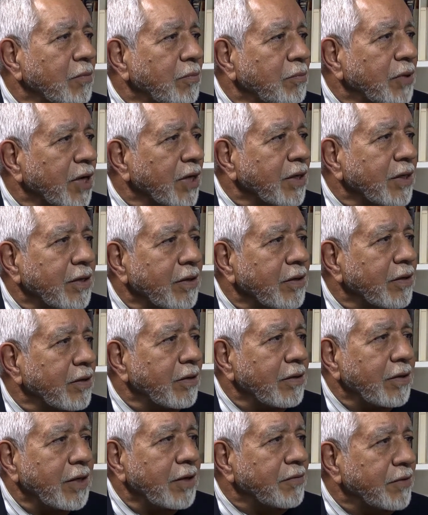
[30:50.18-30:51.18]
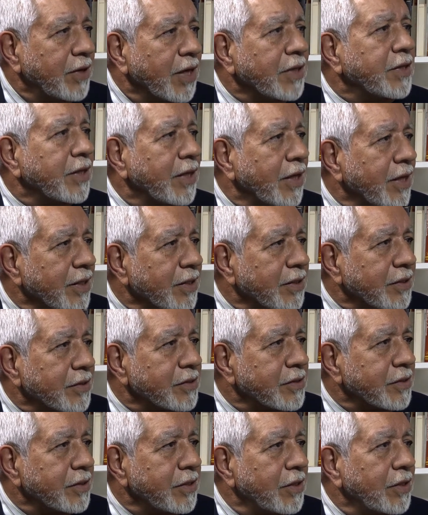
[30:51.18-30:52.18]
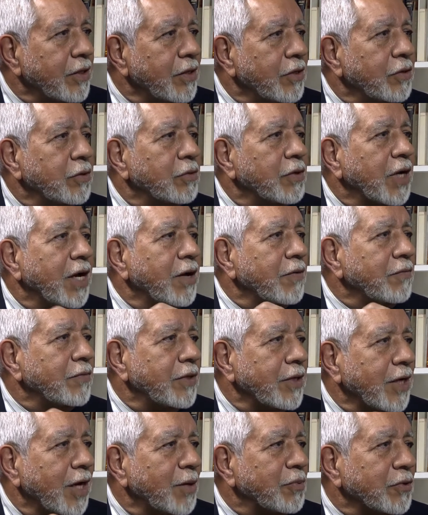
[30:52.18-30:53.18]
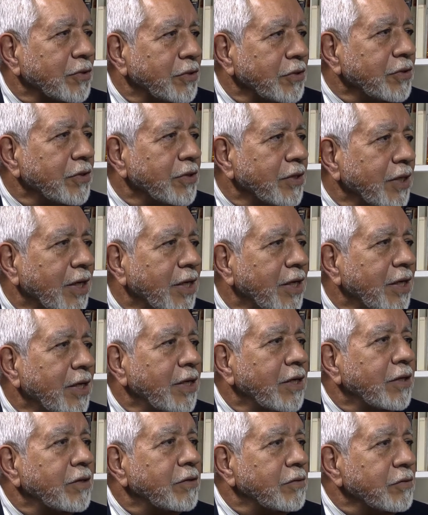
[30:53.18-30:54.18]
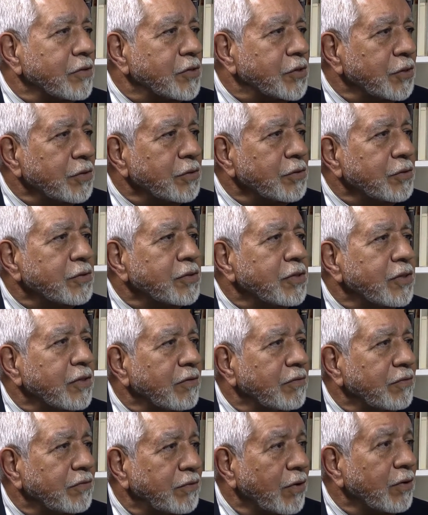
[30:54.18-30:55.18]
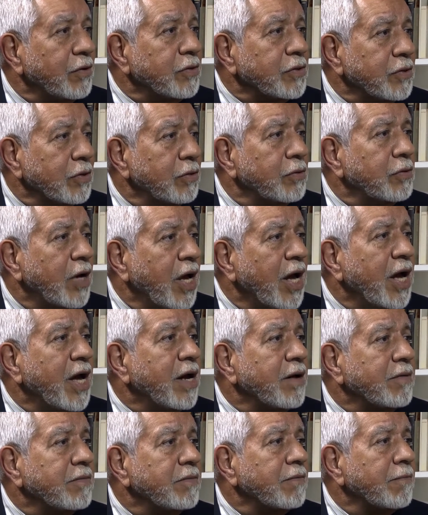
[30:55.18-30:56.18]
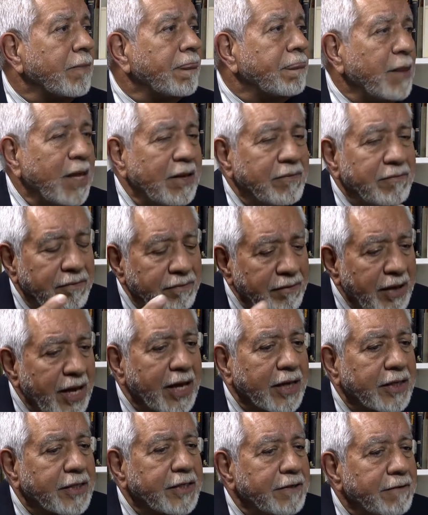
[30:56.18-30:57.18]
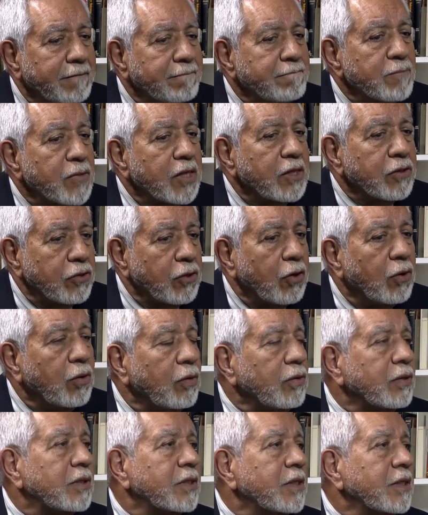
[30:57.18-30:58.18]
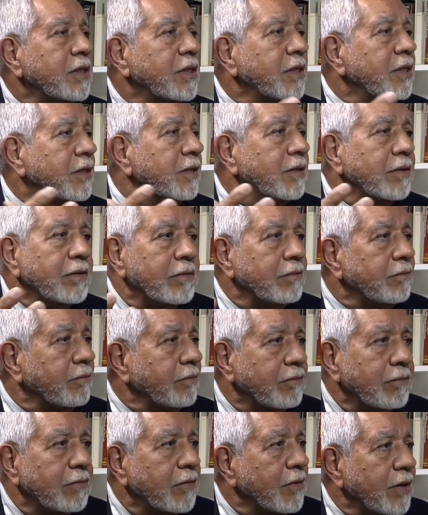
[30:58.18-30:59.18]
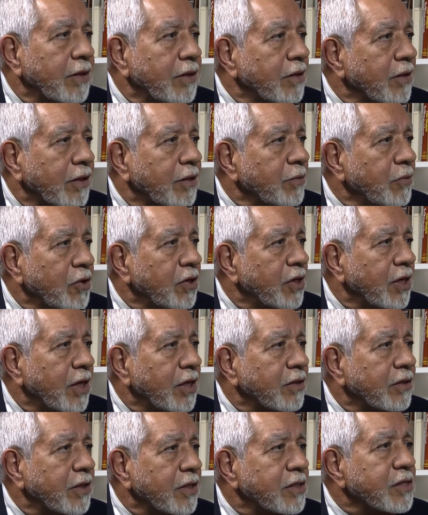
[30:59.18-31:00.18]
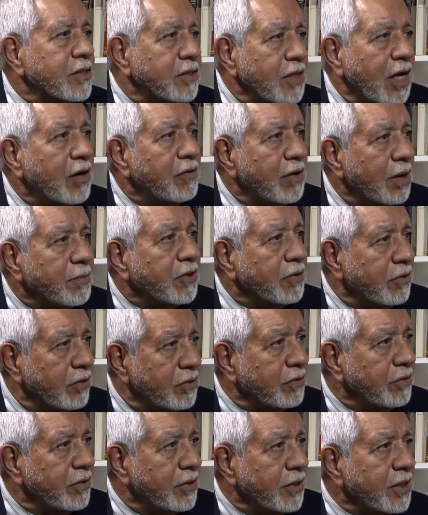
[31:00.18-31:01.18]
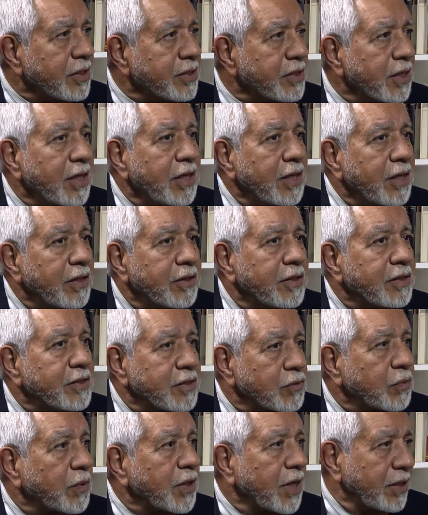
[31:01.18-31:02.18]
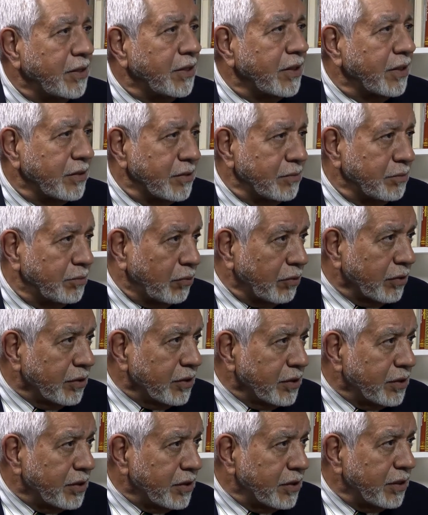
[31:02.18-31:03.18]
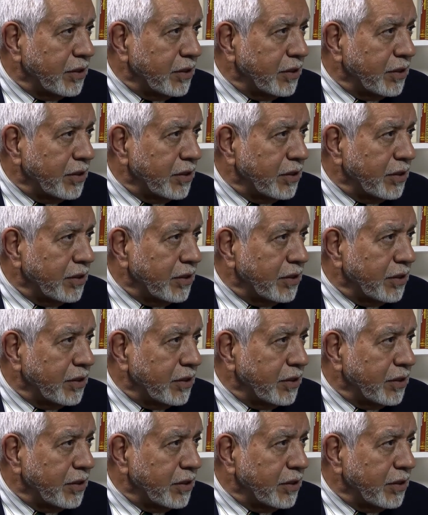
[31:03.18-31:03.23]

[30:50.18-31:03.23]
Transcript: But if nothing else, you have the opportunity to choose folks who have, in fact, told the community, this is how I'm going to do things, this is what I think is important,